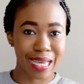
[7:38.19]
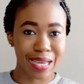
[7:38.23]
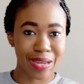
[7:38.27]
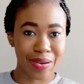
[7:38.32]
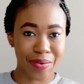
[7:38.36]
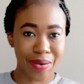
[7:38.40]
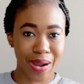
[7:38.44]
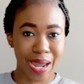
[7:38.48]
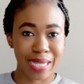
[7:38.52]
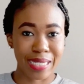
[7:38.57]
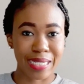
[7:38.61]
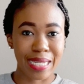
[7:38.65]

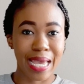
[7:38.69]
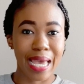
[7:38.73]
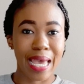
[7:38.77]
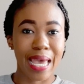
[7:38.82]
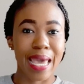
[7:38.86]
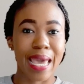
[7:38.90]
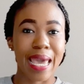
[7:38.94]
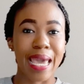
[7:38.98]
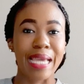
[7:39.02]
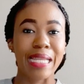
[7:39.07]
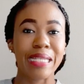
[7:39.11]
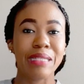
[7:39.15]
right,
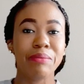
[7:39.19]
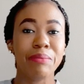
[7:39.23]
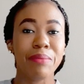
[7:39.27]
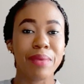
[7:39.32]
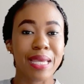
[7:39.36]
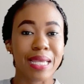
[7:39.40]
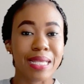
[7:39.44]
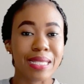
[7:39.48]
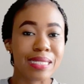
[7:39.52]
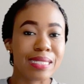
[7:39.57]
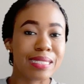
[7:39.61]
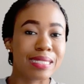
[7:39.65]
it
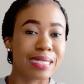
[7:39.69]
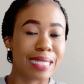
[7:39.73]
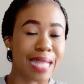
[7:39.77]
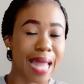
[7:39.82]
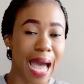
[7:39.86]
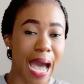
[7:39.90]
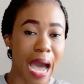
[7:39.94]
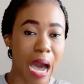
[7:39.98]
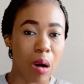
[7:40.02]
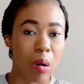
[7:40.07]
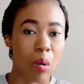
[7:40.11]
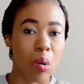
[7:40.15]
means
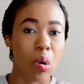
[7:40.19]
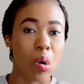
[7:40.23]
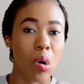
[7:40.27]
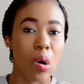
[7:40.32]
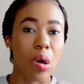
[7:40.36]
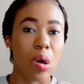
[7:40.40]
now